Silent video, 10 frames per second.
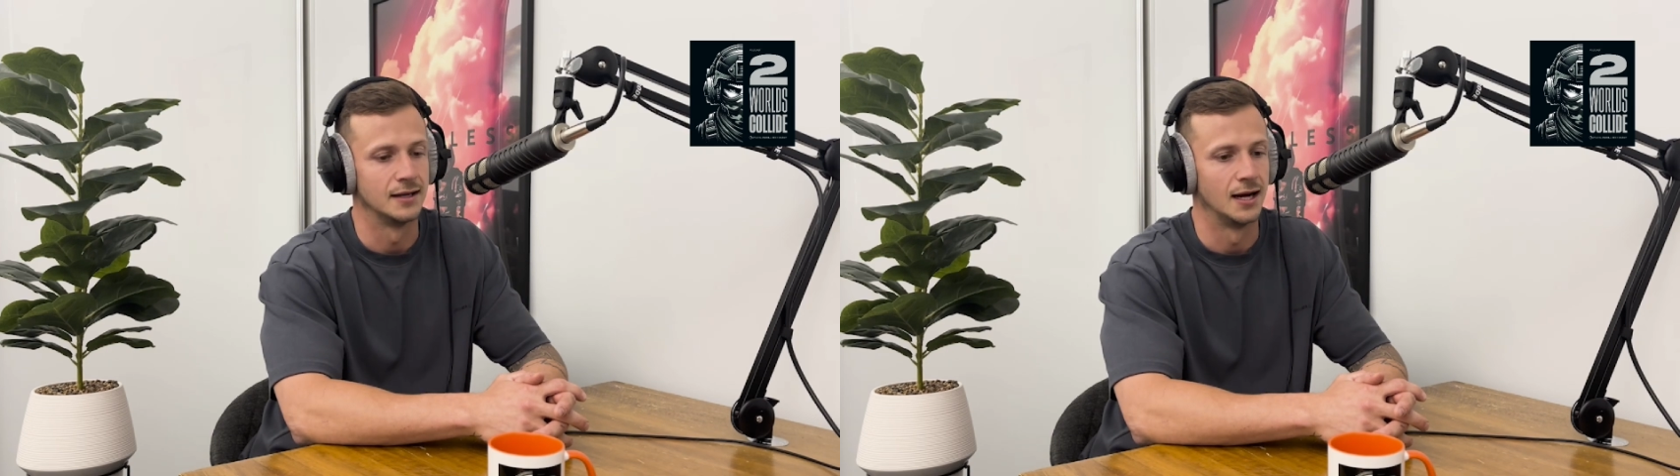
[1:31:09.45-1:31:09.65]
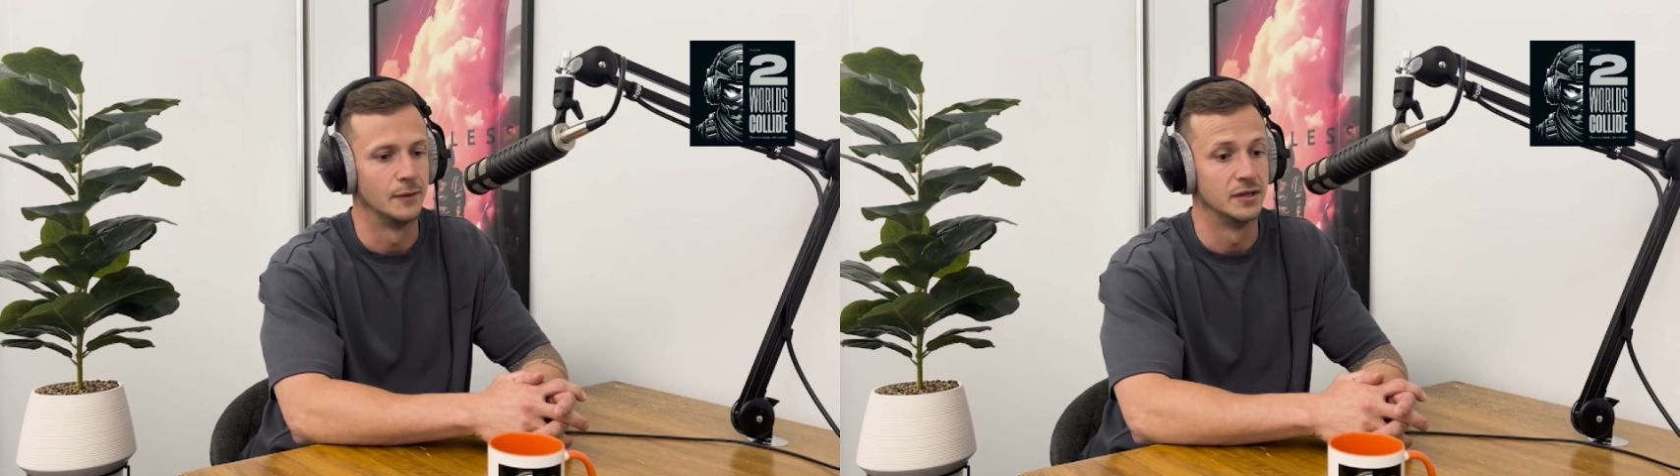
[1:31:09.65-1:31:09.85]

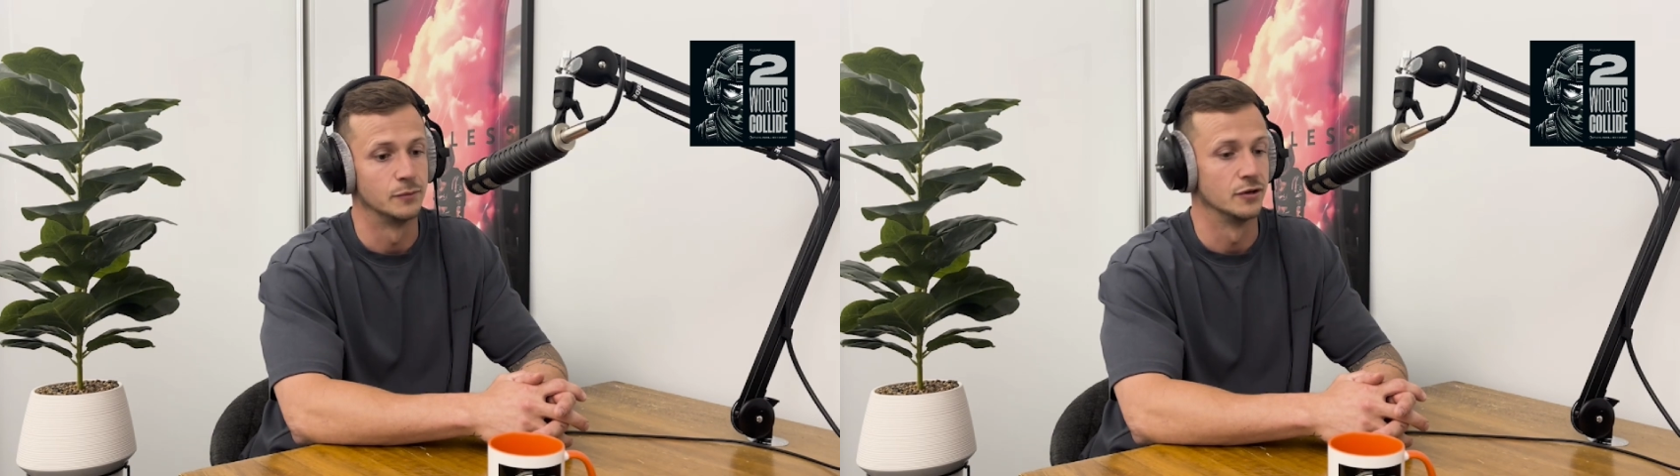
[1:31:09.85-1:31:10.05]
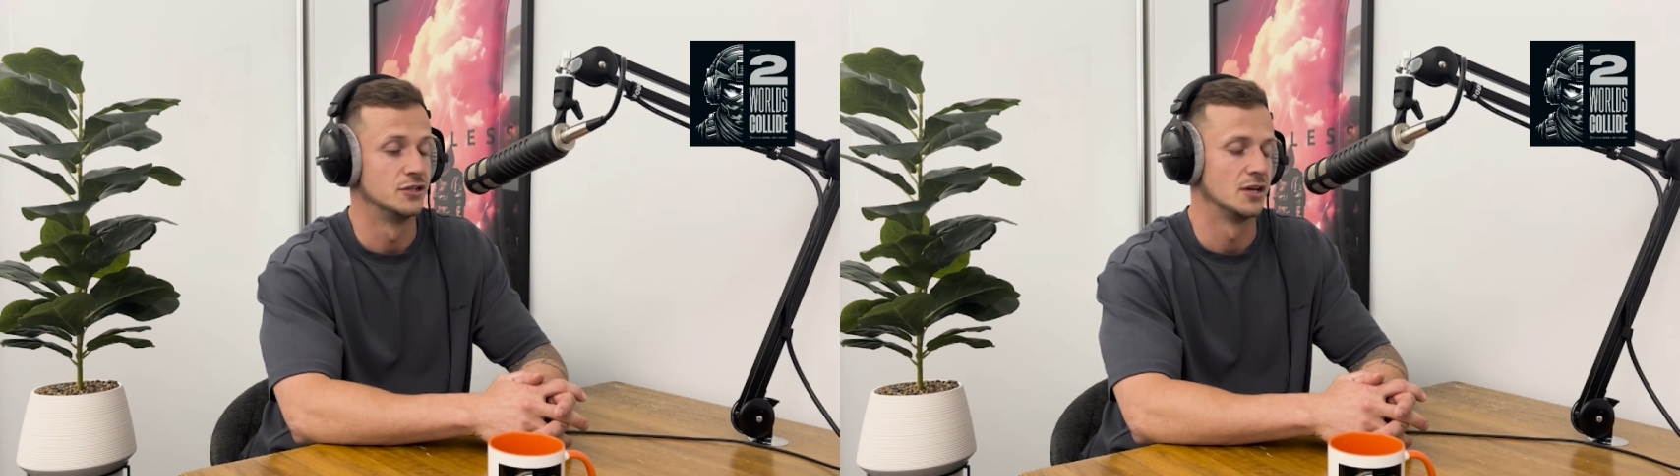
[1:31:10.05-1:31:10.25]
and
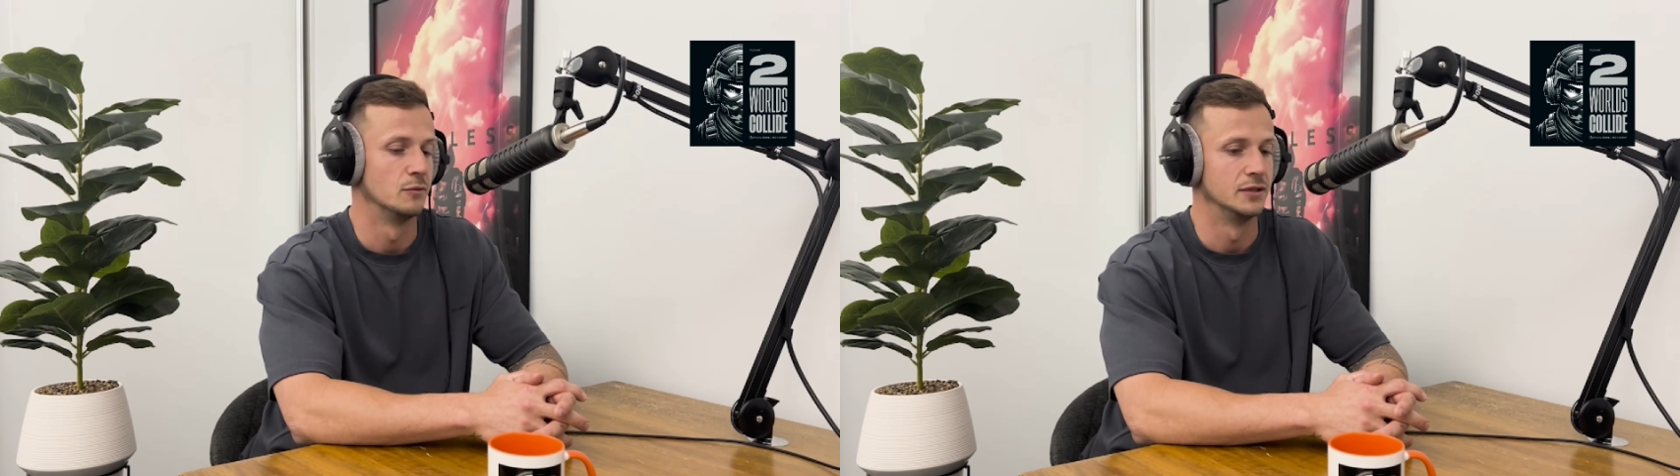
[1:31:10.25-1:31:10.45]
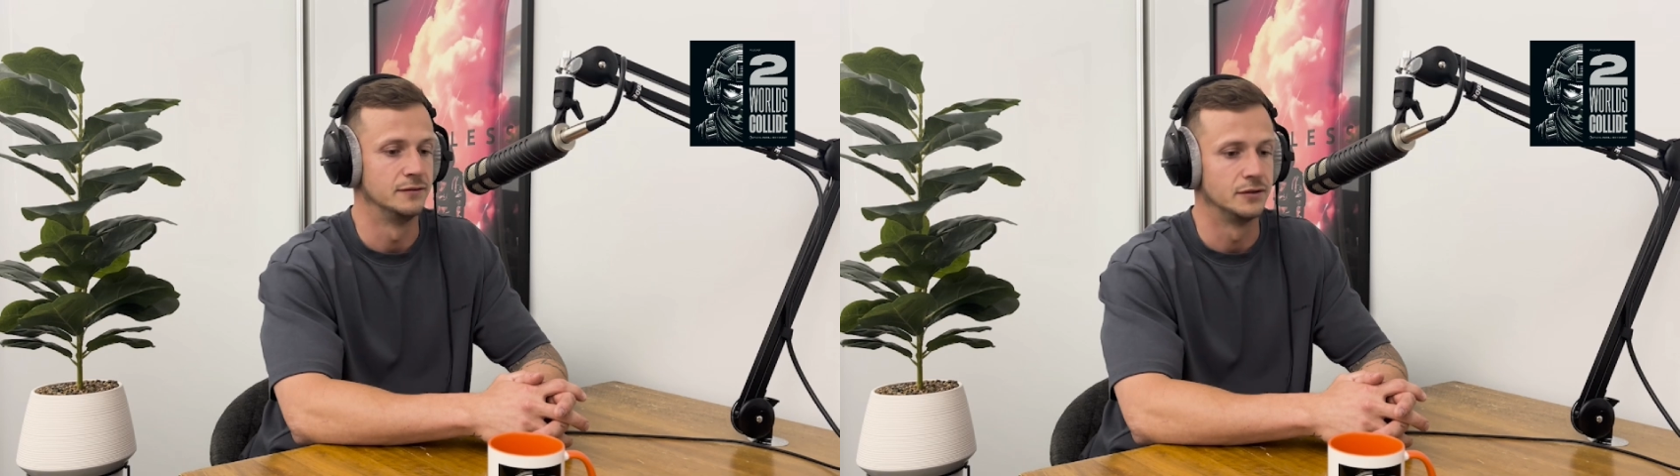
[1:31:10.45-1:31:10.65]

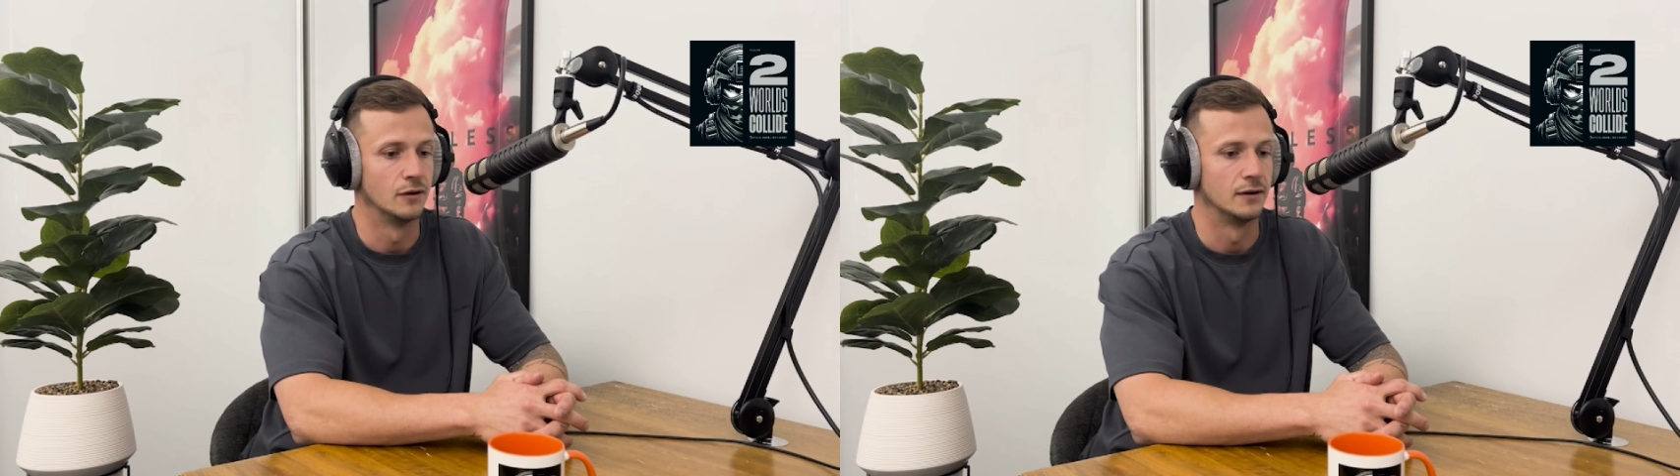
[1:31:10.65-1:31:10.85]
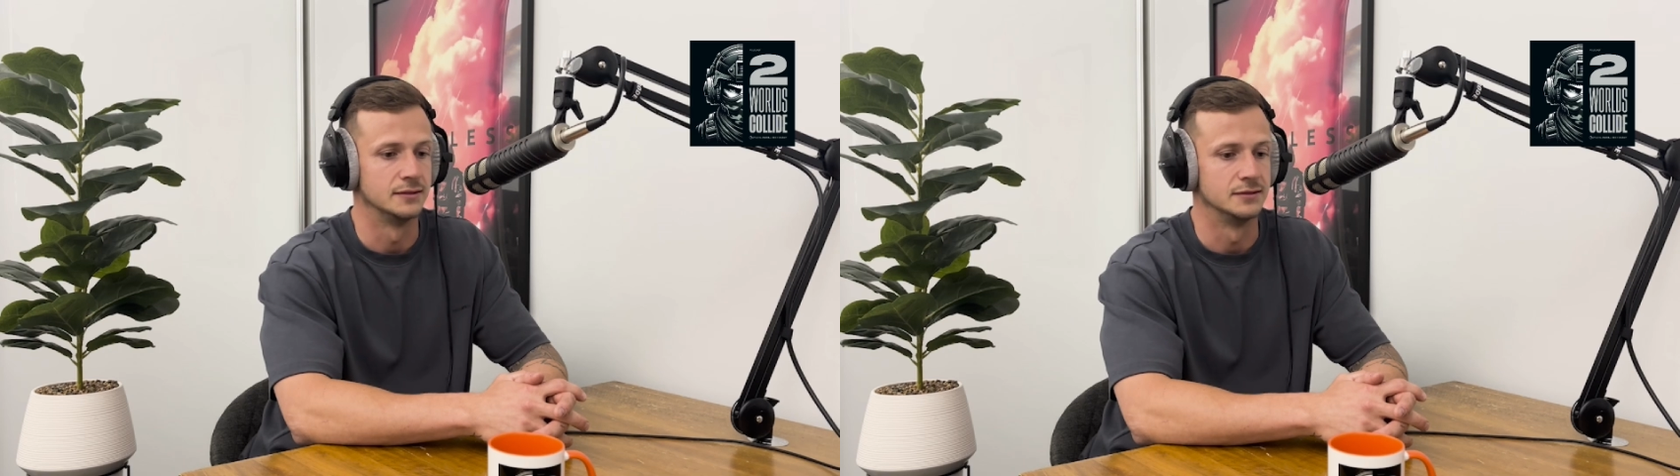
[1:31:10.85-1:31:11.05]
appreciate what you've got